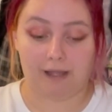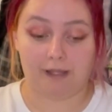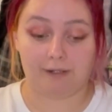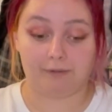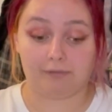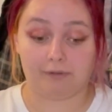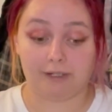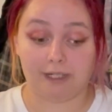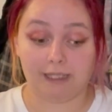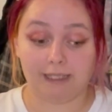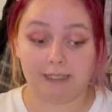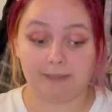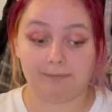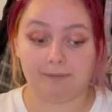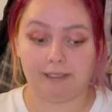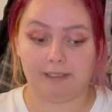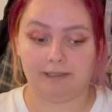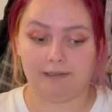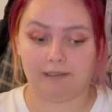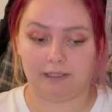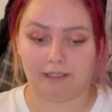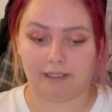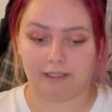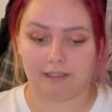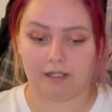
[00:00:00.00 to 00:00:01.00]
I'd really been
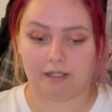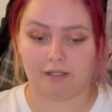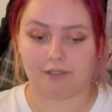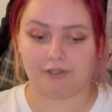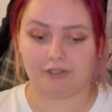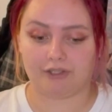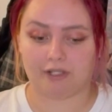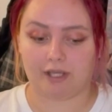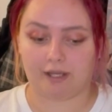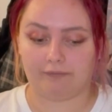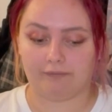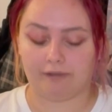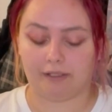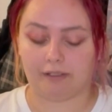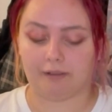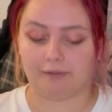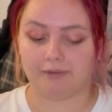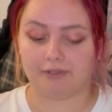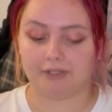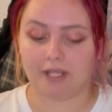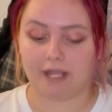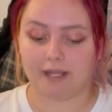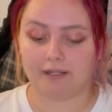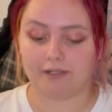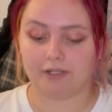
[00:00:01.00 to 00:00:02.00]
looking at her stuff and I
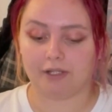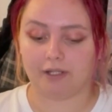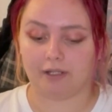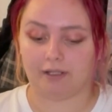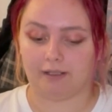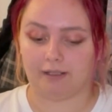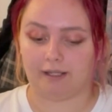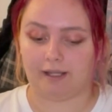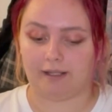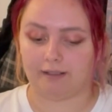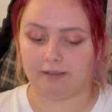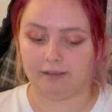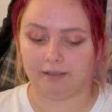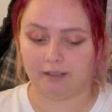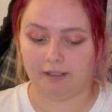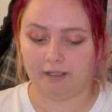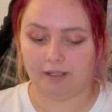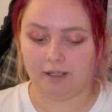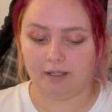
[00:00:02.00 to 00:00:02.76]
was saying to her like,